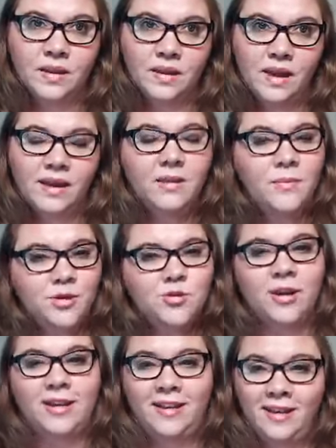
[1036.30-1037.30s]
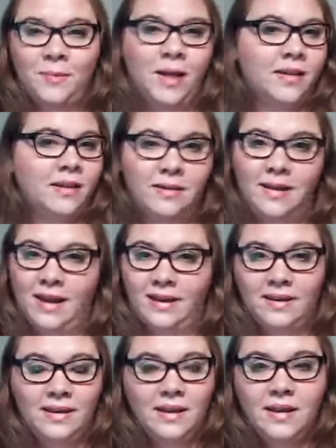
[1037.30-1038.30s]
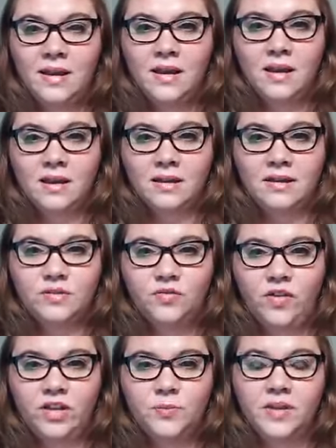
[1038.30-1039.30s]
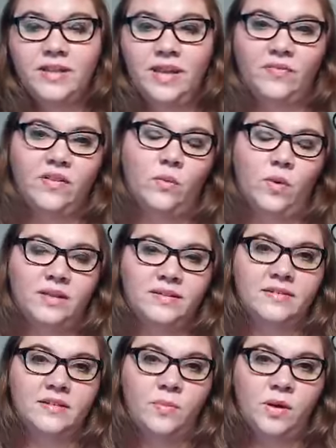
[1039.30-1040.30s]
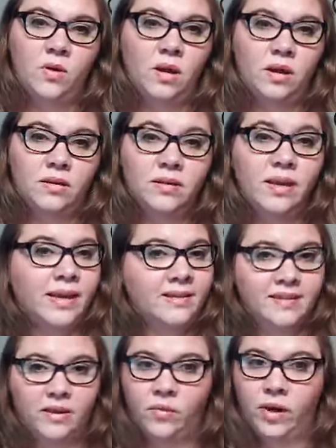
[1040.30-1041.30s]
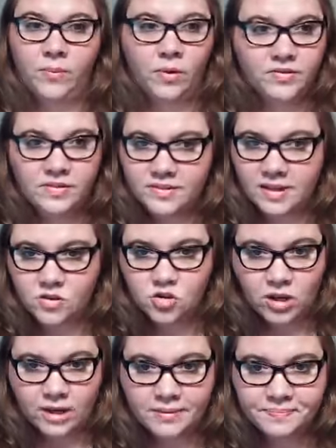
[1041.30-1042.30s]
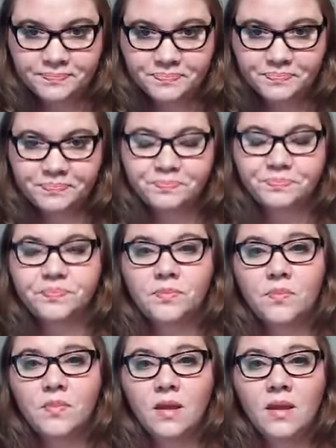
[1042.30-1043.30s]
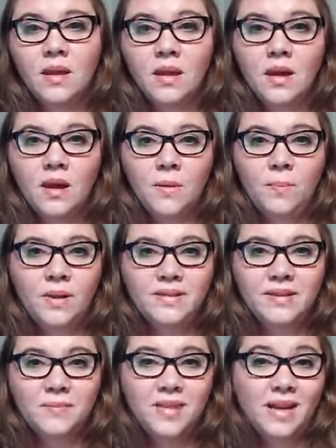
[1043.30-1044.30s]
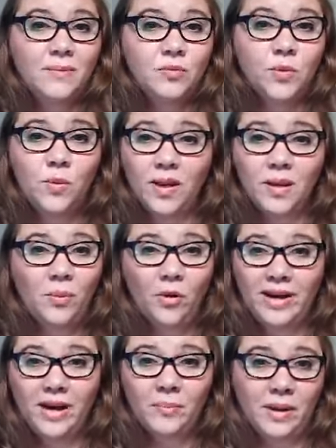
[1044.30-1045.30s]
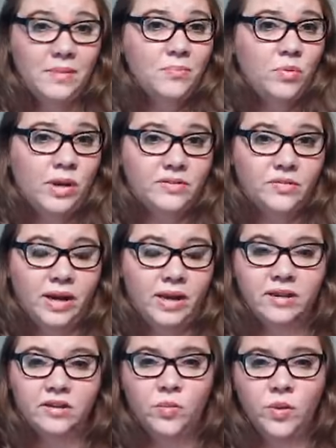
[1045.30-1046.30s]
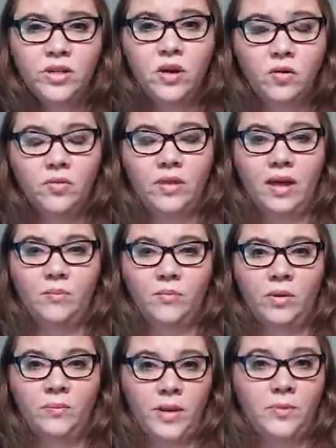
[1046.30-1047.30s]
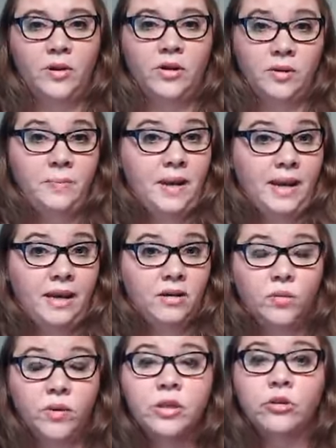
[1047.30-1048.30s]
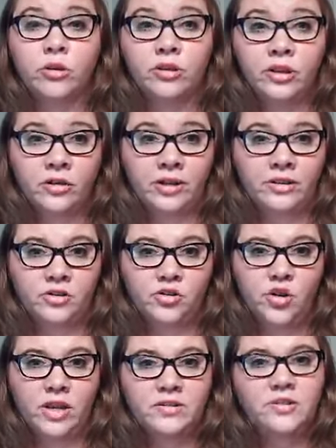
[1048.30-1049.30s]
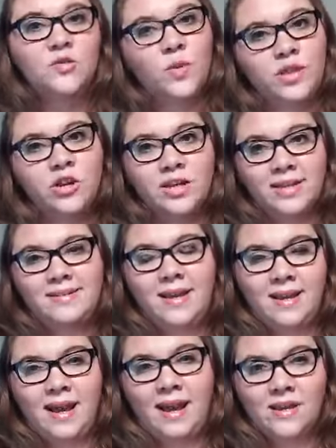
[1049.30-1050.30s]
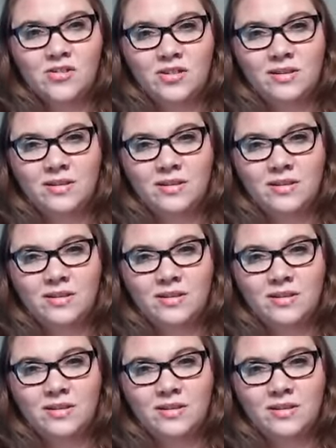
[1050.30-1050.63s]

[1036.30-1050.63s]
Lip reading: it can be tricky. I'm not going to lie, because Facebook definitely wants it to be all, like I said, rainbows and sunshine. But sometimes we want to point out pain points, right? Because we know that when people are in pain or when they're in distress is when they're going to take action.